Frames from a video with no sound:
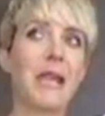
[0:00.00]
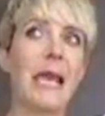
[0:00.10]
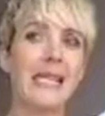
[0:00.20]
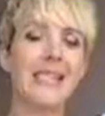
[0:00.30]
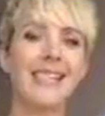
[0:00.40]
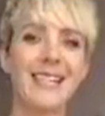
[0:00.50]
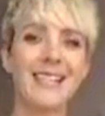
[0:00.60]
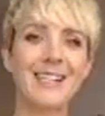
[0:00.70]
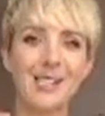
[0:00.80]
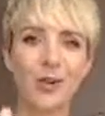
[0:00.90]
18
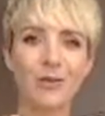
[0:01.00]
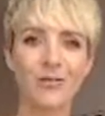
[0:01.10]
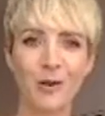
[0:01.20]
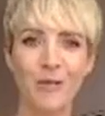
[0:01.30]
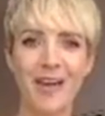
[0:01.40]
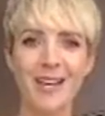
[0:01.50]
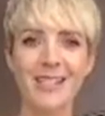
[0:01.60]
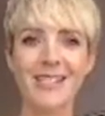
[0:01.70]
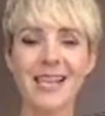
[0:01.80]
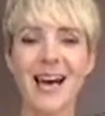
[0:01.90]
years on from
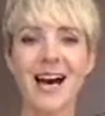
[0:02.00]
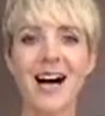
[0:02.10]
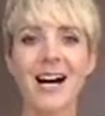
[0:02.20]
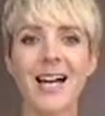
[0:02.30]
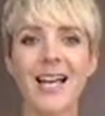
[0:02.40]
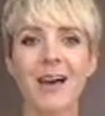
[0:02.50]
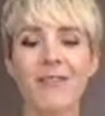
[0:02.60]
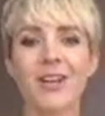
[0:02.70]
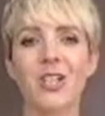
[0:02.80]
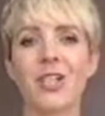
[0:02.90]
that, I
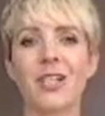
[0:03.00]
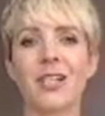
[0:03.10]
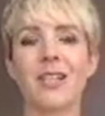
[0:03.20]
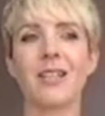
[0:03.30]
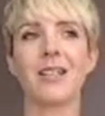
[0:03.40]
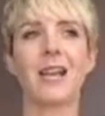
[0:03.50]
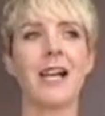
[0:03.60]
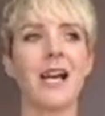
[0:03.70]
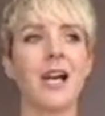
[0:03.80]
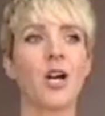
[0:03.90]
have actually
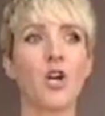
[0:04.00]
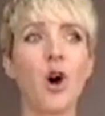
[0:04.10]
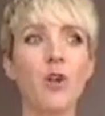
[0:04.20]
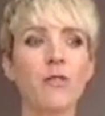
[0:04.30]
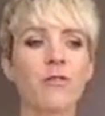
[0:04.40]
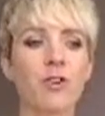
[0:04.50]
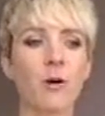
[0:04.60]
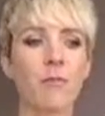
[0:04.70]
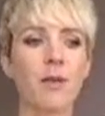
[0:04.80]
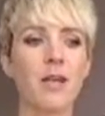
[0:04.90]
gone
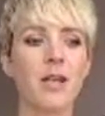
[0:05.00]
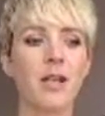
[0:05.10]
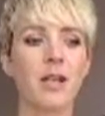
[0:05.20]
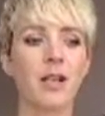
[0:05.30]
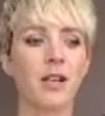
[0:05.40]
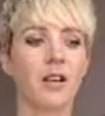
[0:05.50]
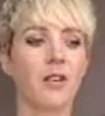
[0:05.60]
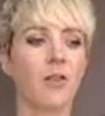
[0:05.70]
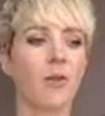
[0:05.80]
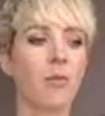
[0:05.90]
from being
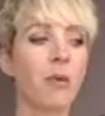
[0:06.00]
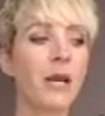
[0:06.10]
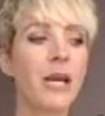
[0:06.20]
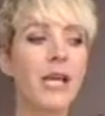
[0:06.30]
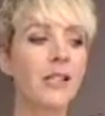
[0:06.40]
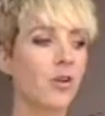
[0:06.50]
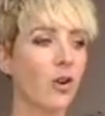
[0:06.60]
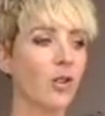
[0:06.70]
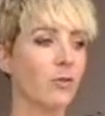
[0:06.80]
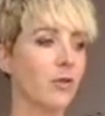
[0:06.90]
a complete
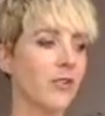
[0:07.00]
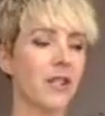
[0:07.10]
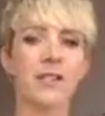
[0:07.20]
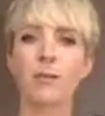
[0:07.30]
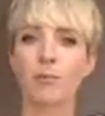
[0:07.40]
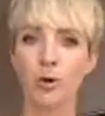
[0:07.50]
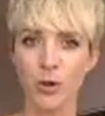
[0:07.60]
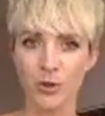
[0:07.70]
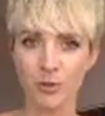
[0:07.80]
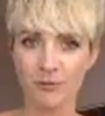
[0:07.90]
100%
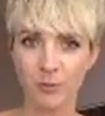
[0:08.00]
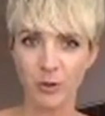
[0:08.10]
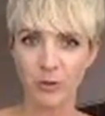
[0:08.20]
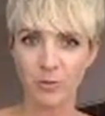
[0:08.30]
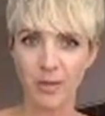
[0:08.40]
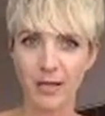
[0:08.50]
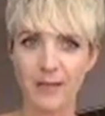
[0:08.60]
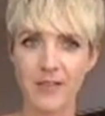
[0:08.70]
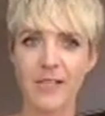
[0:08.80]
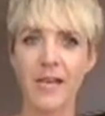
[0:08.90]
supporter of birth
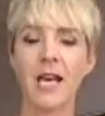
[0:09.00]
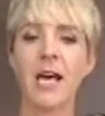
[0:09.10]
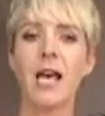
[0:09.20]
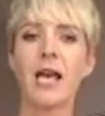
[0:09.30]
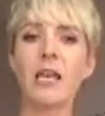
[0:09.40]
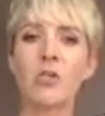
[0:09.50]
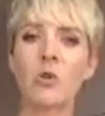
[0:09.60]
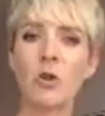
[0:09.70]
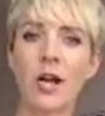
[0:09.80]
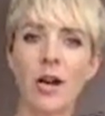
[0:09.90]
plans
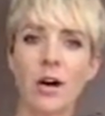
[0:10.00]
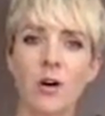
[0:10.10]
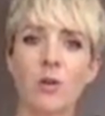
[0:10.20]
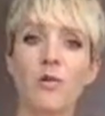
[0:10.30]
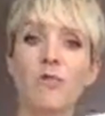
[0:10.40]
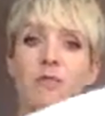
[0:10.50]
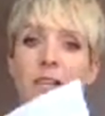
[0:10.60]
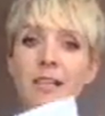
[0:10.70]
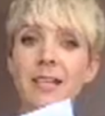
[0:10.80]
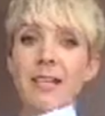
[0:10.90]
into now
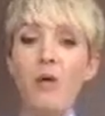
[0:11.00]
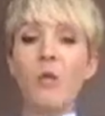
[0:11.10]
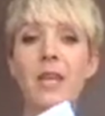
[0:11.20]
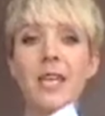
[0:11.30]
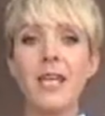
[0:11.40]
feeling that we